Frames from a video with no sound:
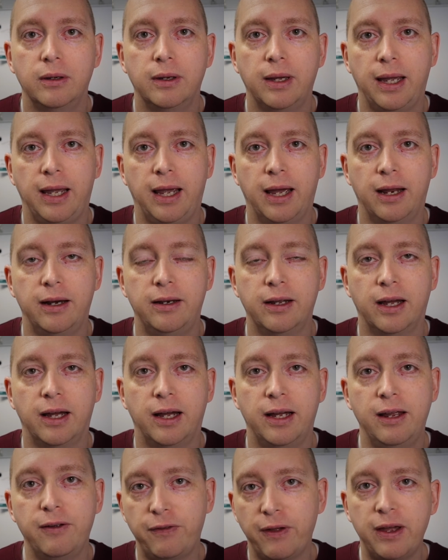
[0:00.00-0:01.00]
And
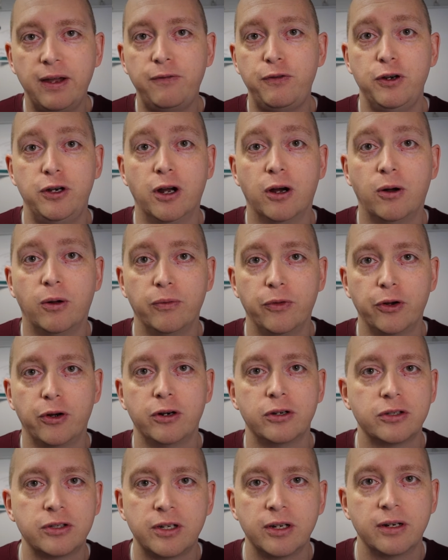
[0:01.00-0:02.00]
if you don't, they're
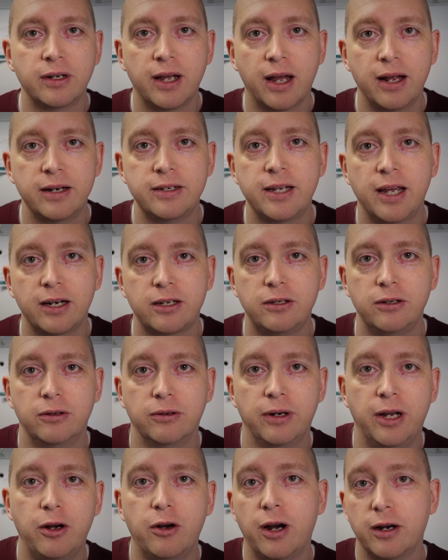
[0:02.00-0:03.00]
just going to contact
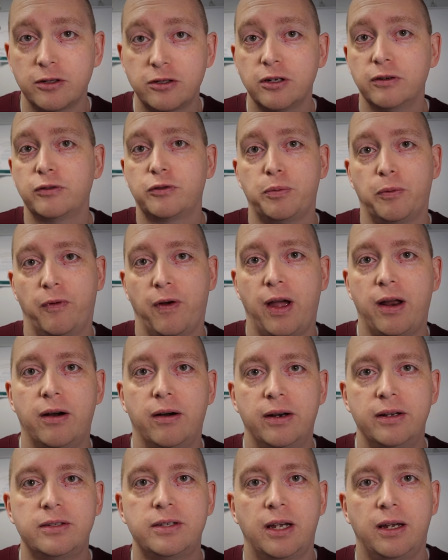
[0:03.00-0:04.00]
your internet service provider
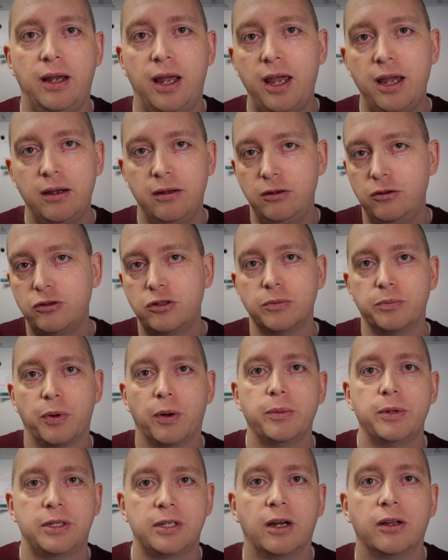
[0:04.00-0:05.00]
and say, hey, you should
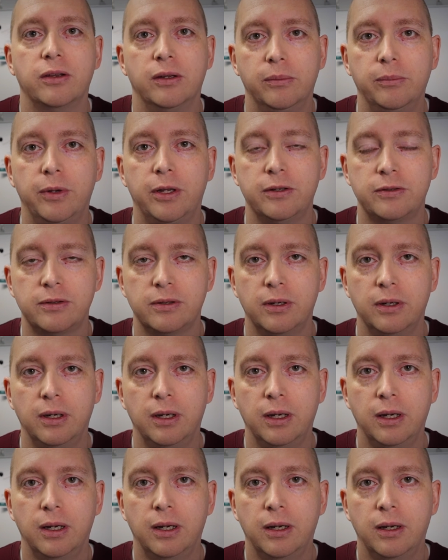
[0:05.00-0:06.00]
probably tell them this.
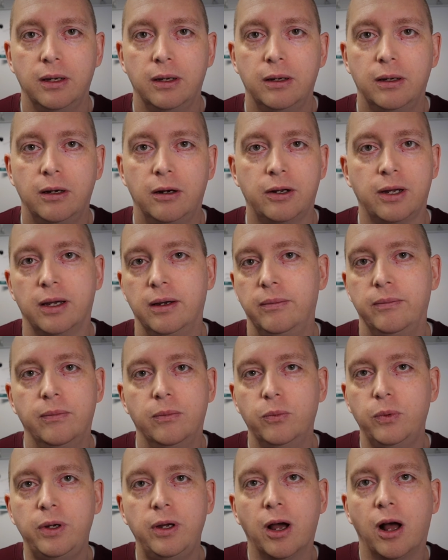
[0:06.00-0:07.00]
Okay,
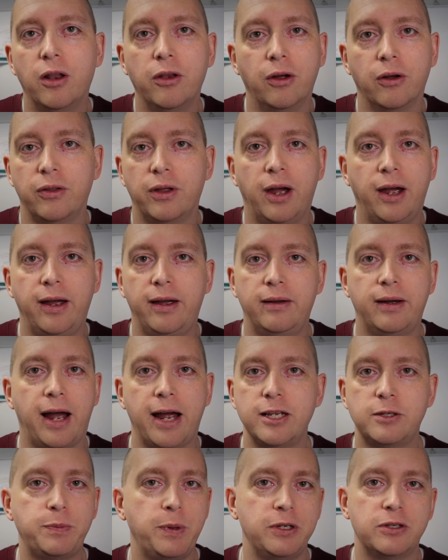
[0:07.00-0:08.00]
we all know that
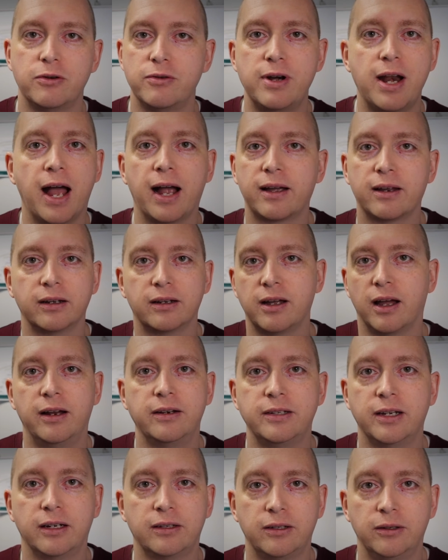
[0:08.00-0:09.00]
ISPs are not going to
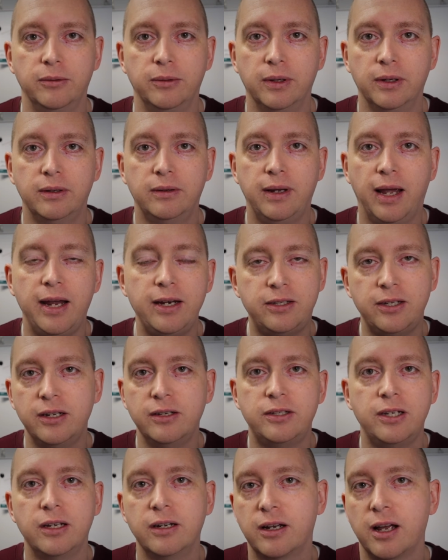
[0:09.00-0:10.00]
contact you. AT&T
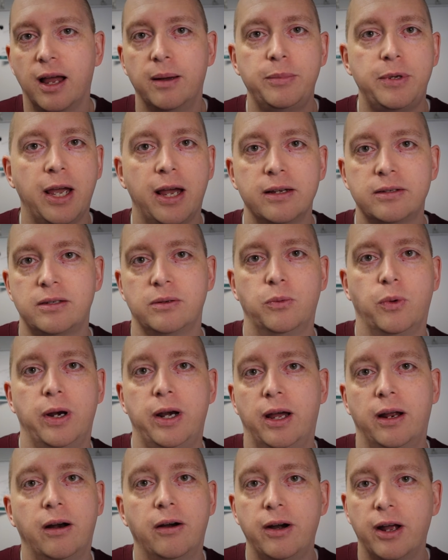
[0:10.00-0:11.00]
and Comcast and
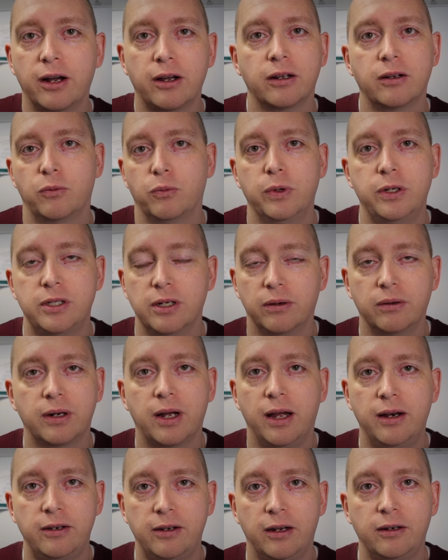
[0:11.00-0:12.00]
whatnot are not going to reach out and
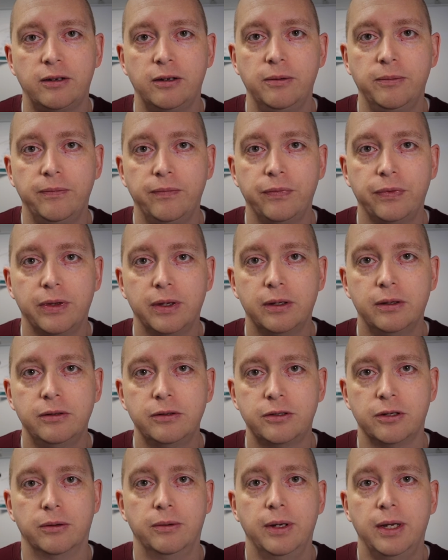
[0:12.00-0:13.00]
contact you.
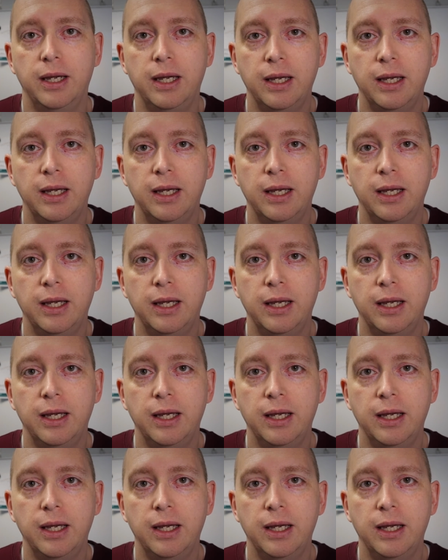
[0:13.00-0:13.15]
So